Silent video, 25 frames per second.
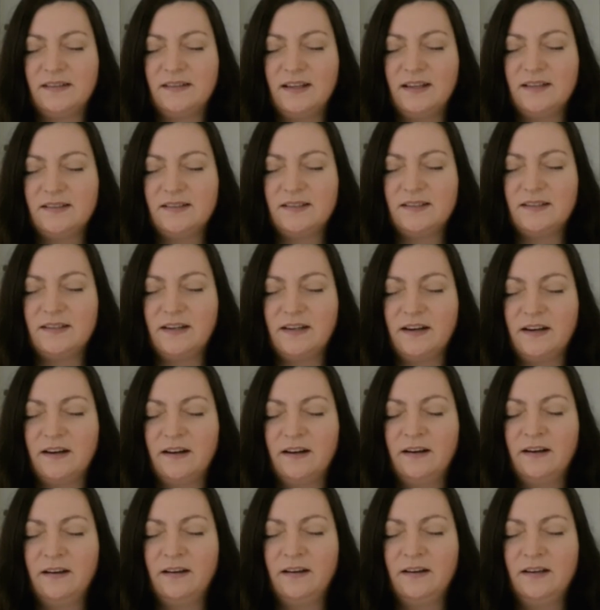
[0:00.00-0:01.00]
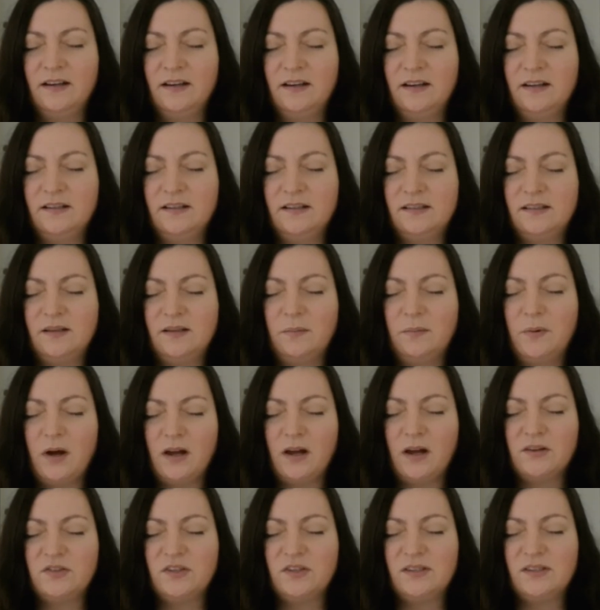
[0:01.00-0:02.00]
That's their
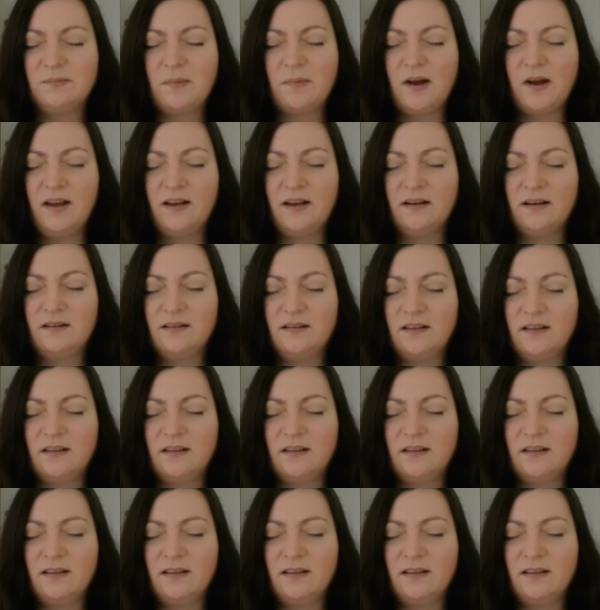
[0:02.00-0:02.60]
subconscious mind.